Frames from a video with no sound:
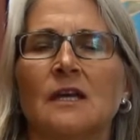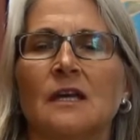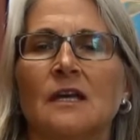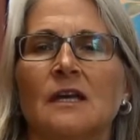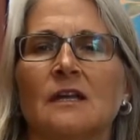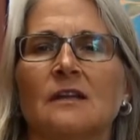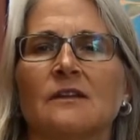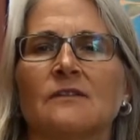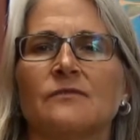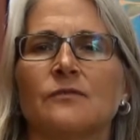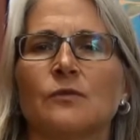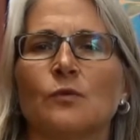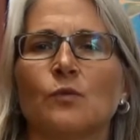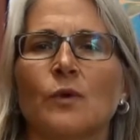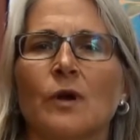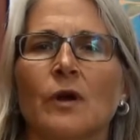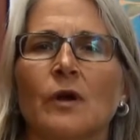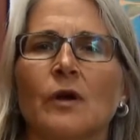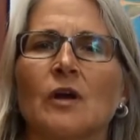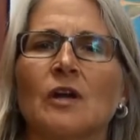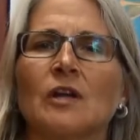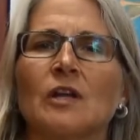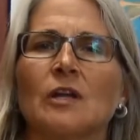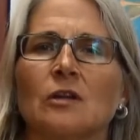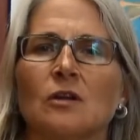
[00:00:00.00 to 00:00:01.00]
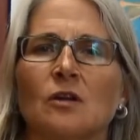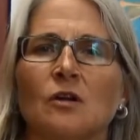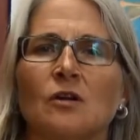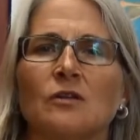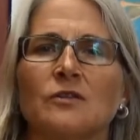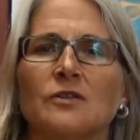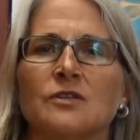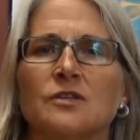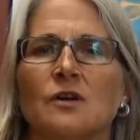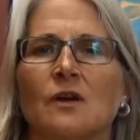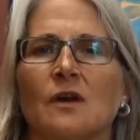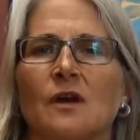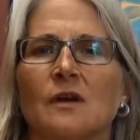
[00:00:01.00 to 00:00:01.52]
And if you wear it at
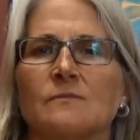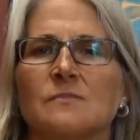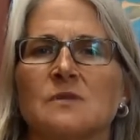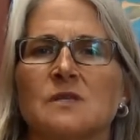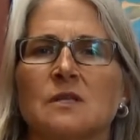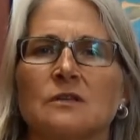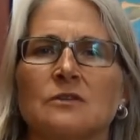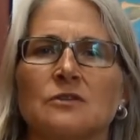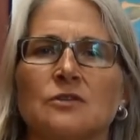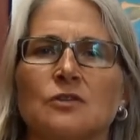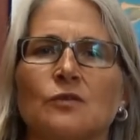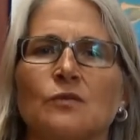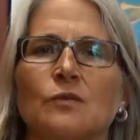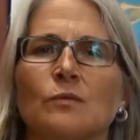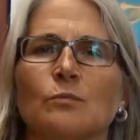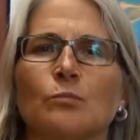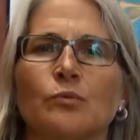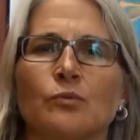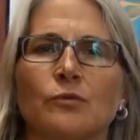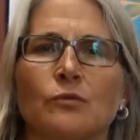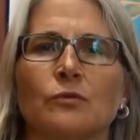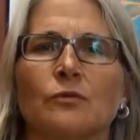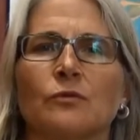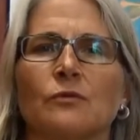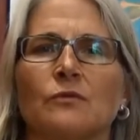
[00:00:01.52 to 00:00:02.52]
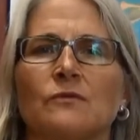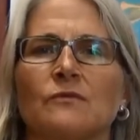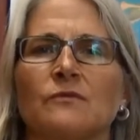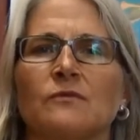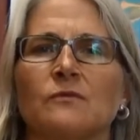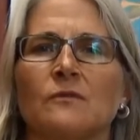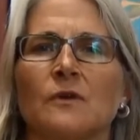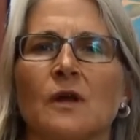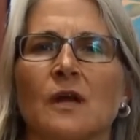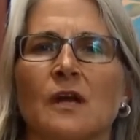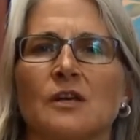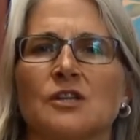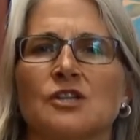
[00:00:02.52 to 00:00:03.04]
all times, they do improve
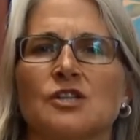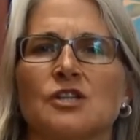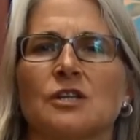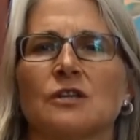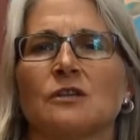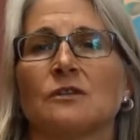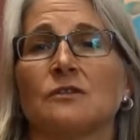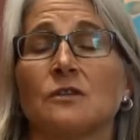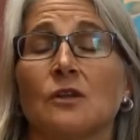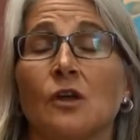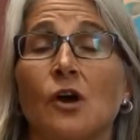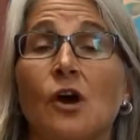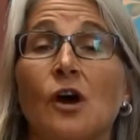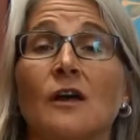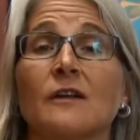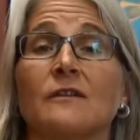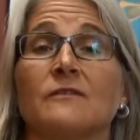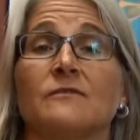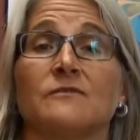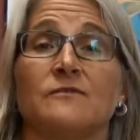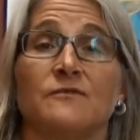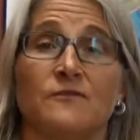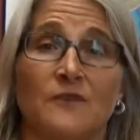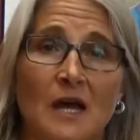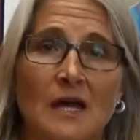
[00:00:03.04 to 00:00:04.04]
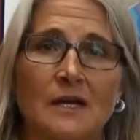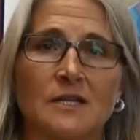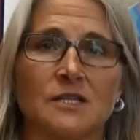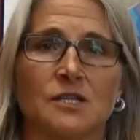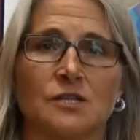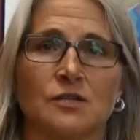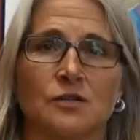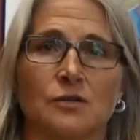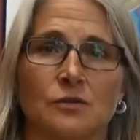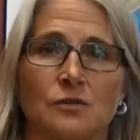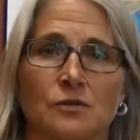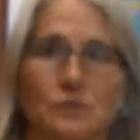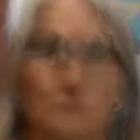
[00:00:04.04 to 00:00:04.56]
actually a lot
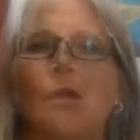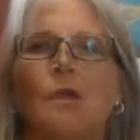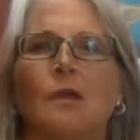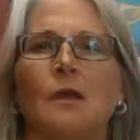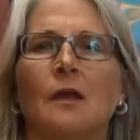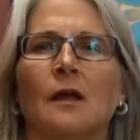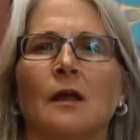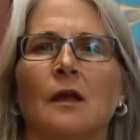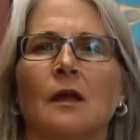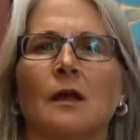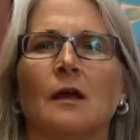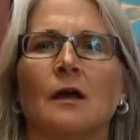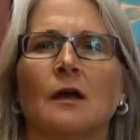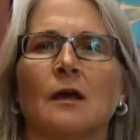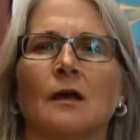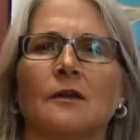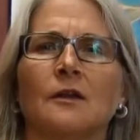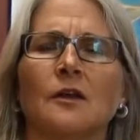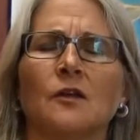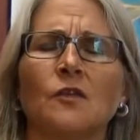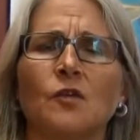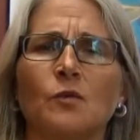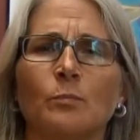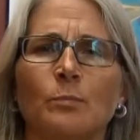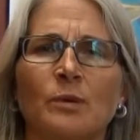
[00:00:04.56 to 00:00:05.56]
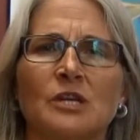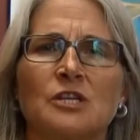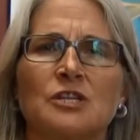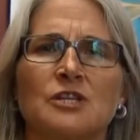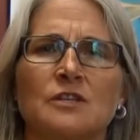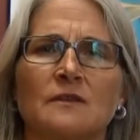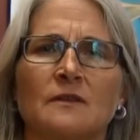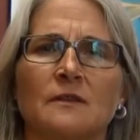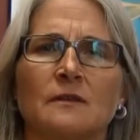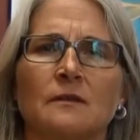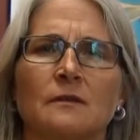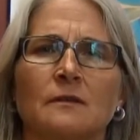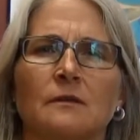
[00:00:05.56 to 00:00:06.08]
faster. Another
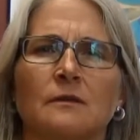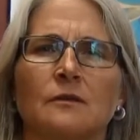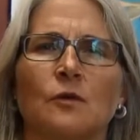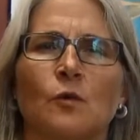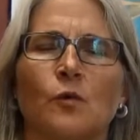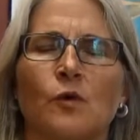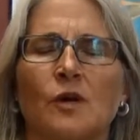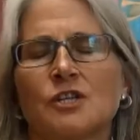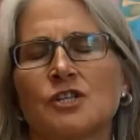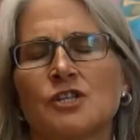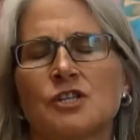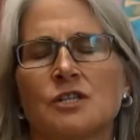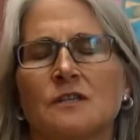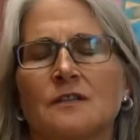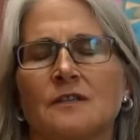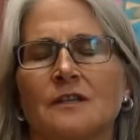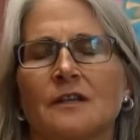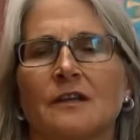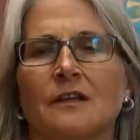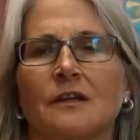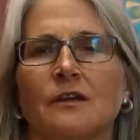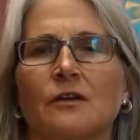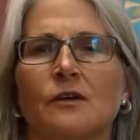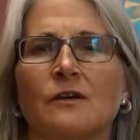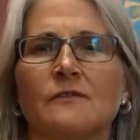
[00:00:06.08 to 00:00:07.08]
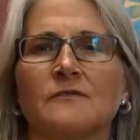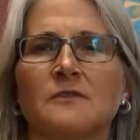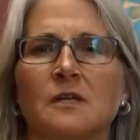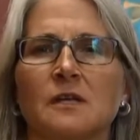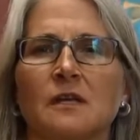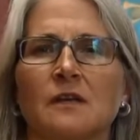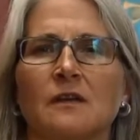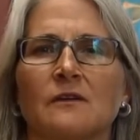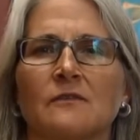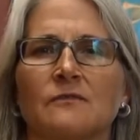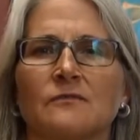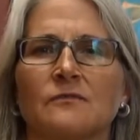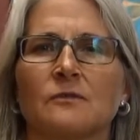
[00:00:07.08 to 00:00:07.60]
patient question that I
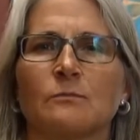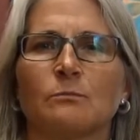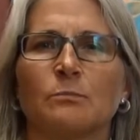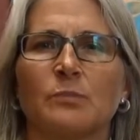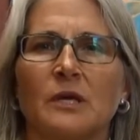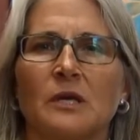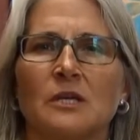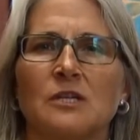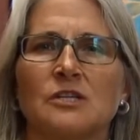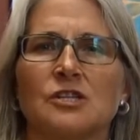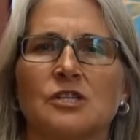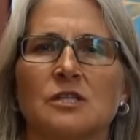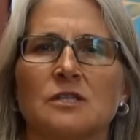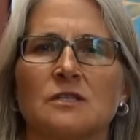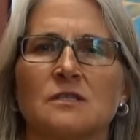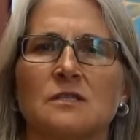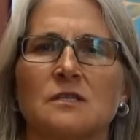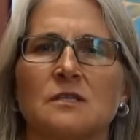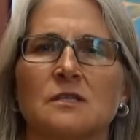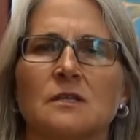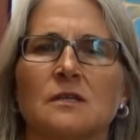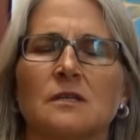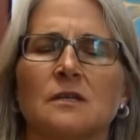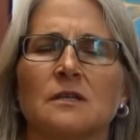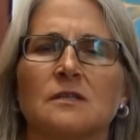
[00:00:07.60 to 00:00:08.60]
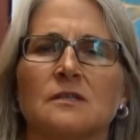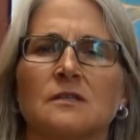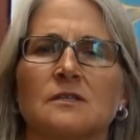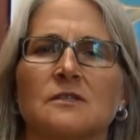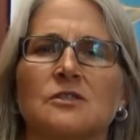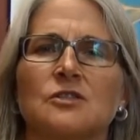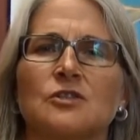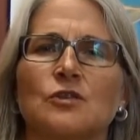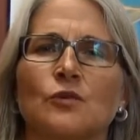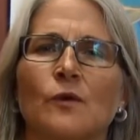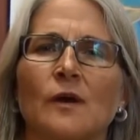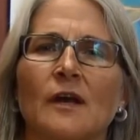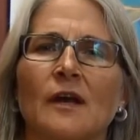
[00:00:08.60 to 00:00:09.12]
often get from patients
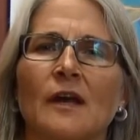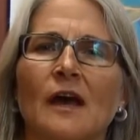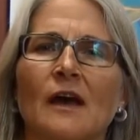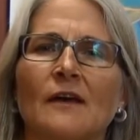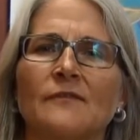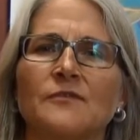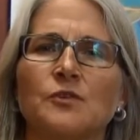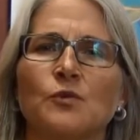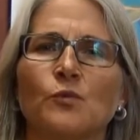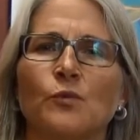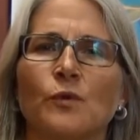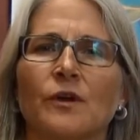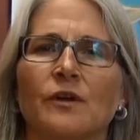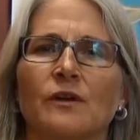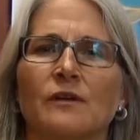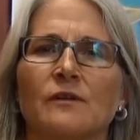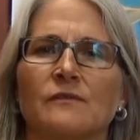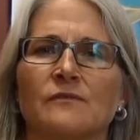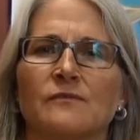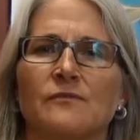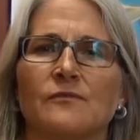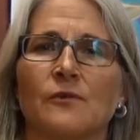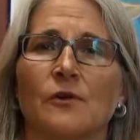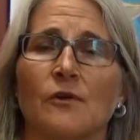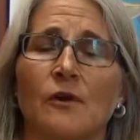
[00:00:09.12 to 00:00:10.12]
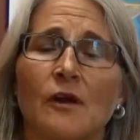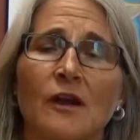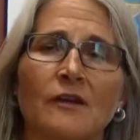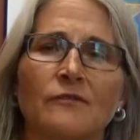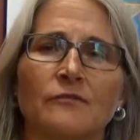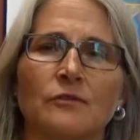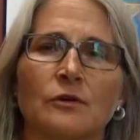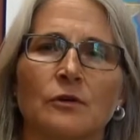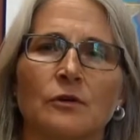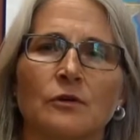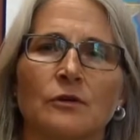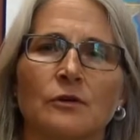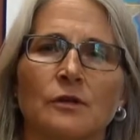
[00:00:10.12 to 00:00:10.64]
is, do I have to wear it
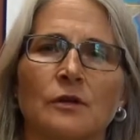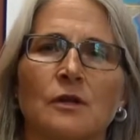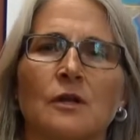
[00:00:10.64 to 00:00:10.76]
forever?